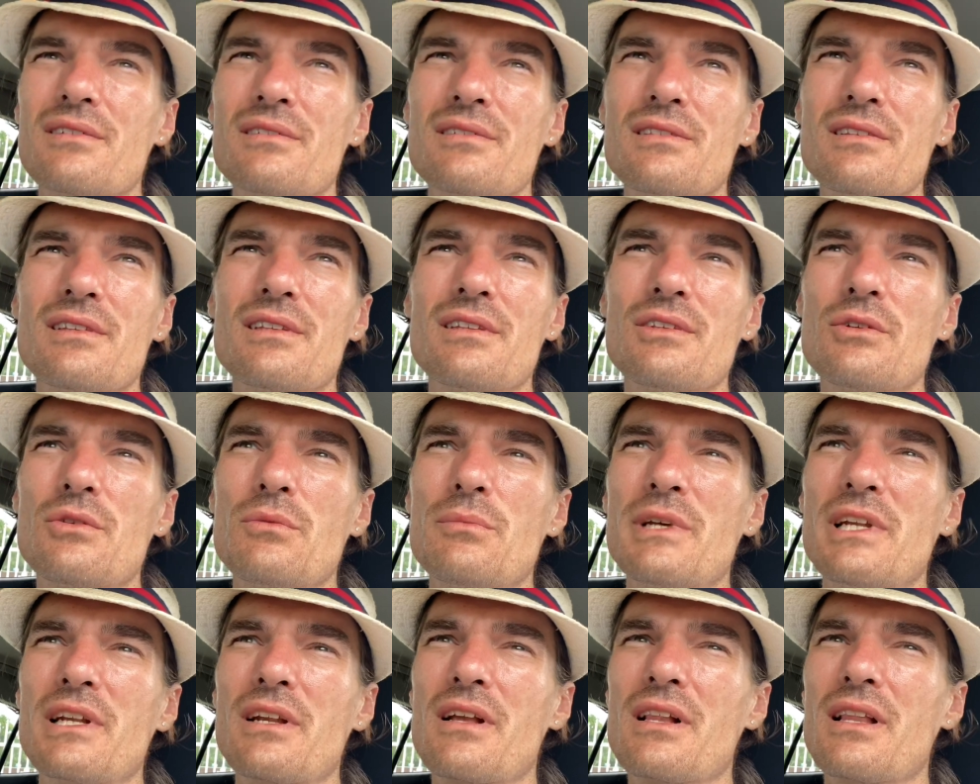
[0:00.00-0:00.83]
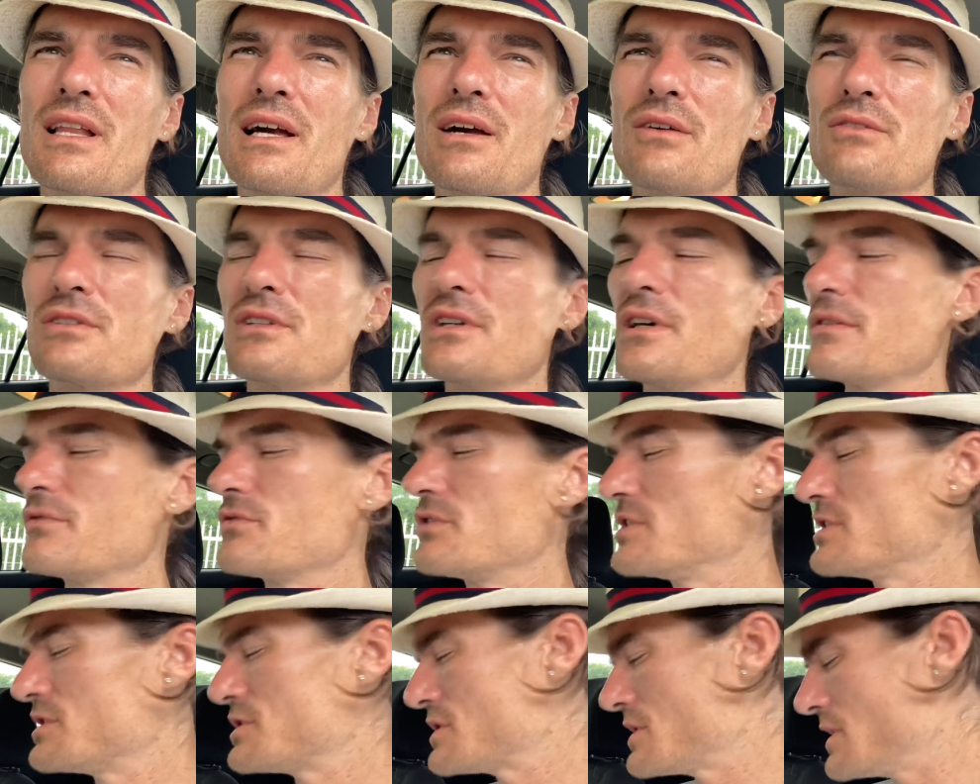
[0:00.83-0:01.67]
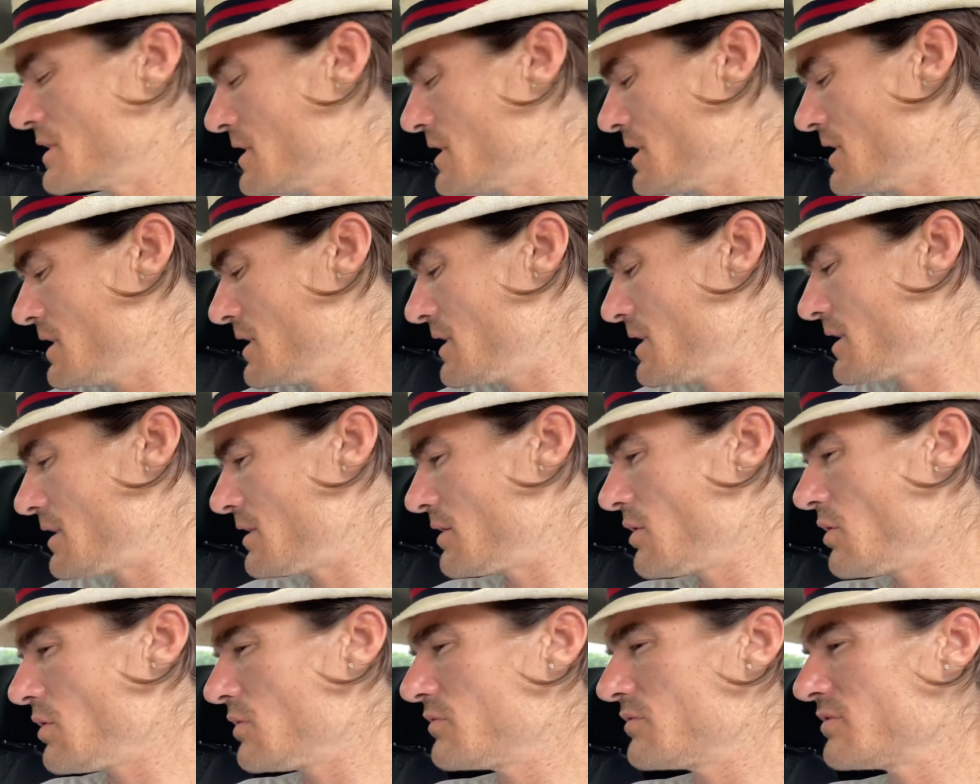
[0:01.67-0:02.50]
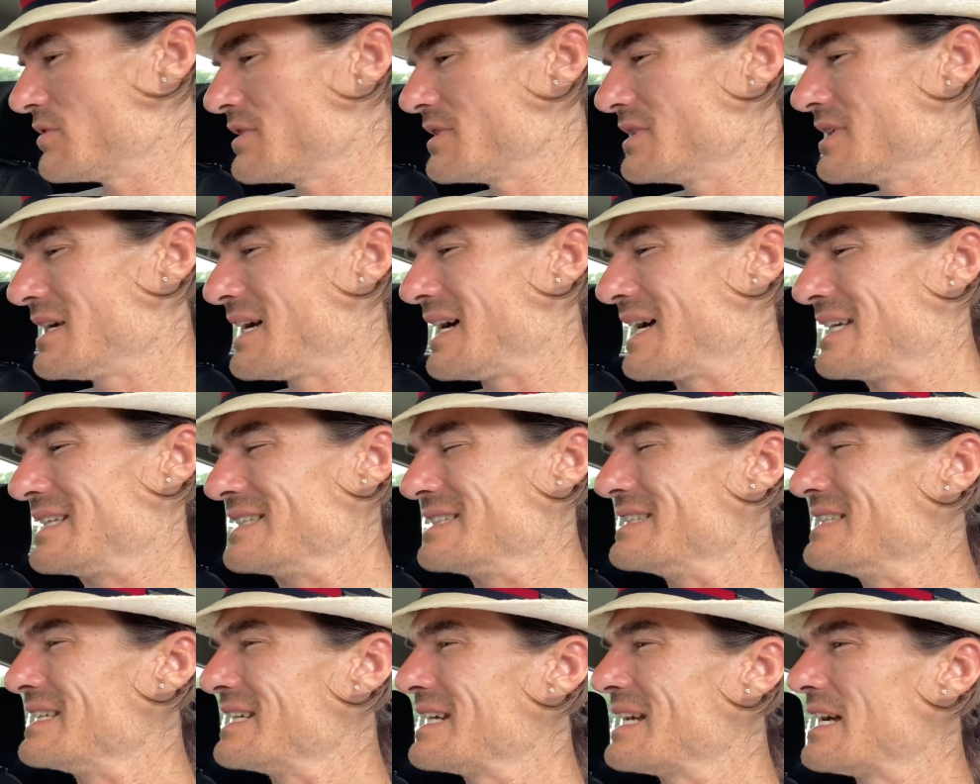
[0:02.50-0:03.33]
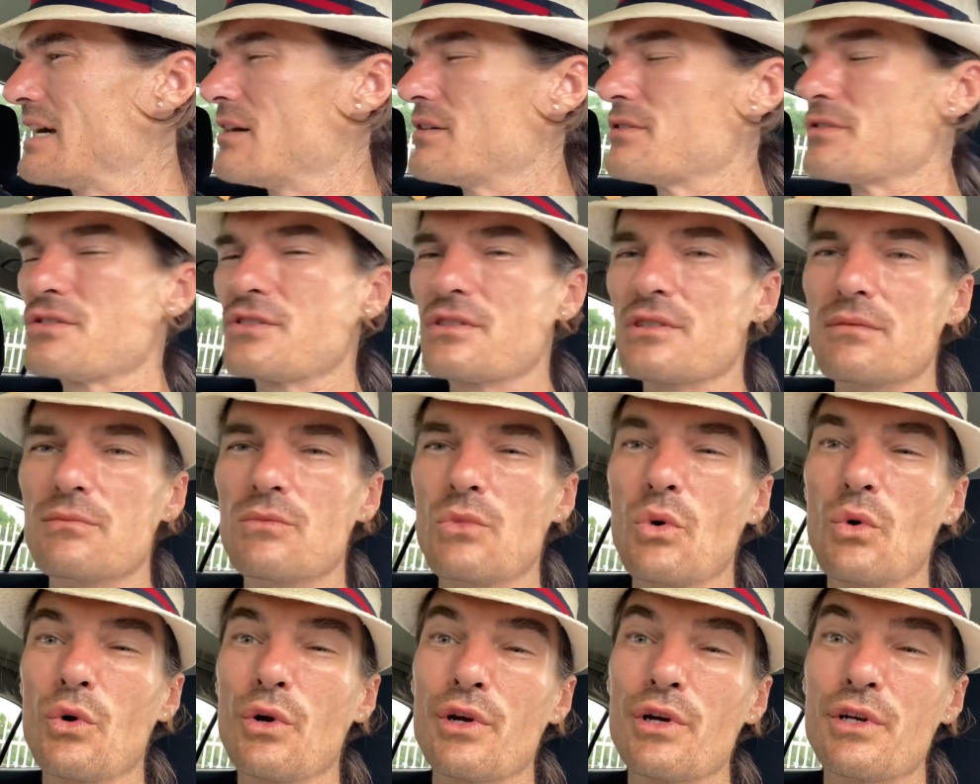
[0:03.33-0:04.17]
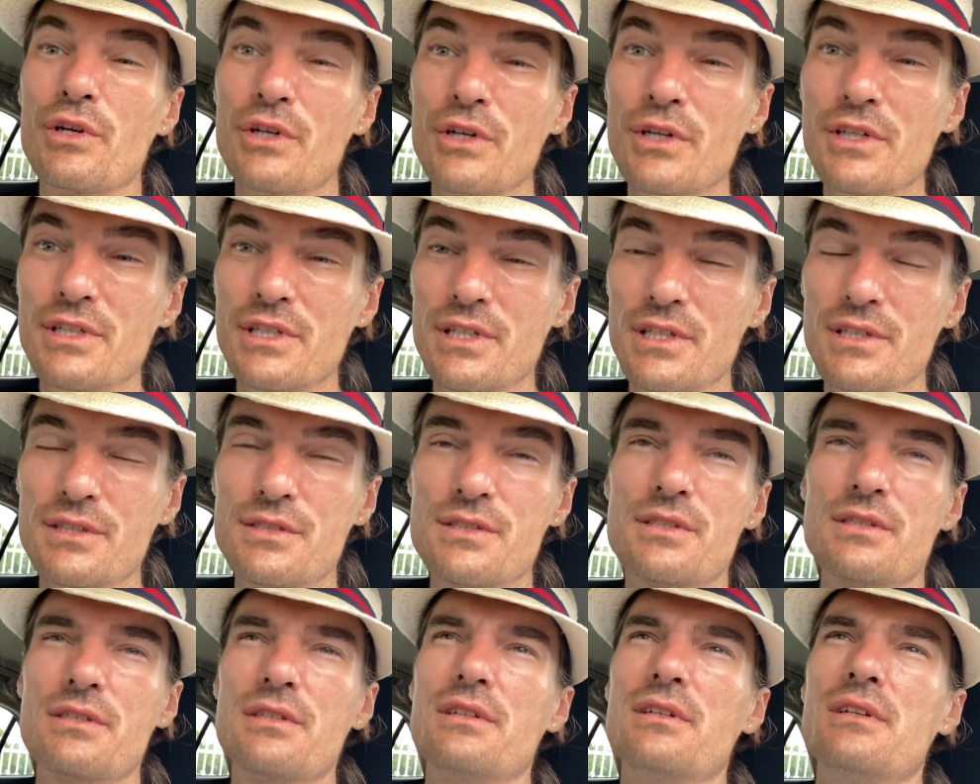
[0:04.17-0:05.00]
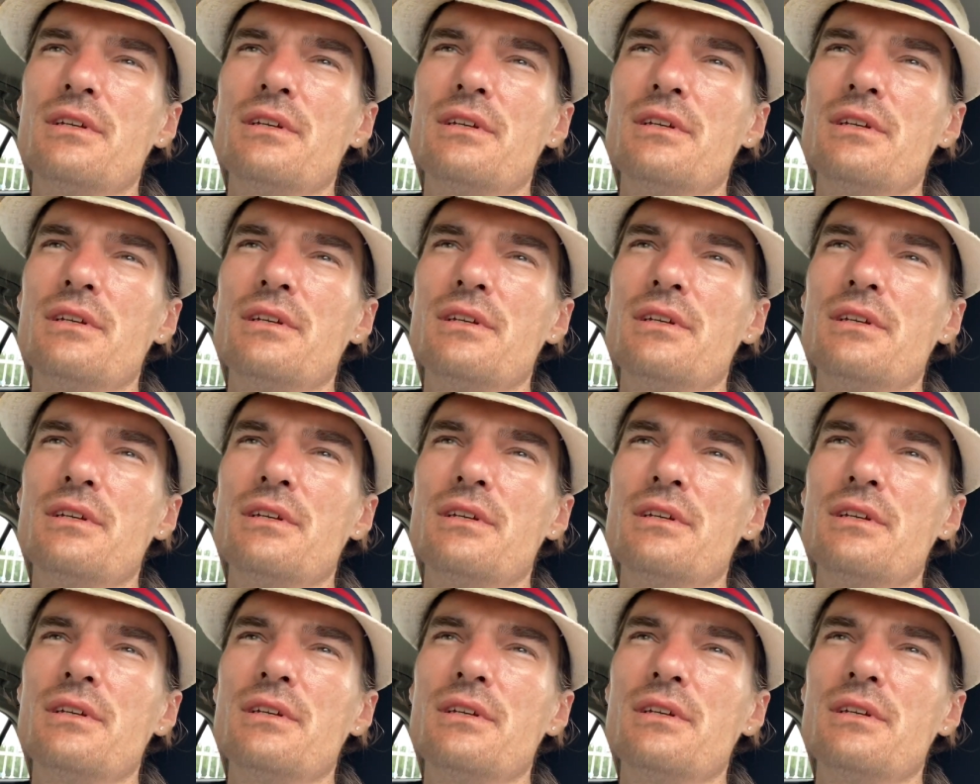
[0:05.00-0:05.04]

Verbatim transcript: A little bit of cloud coverage, and hopefully I dig out some more goodies.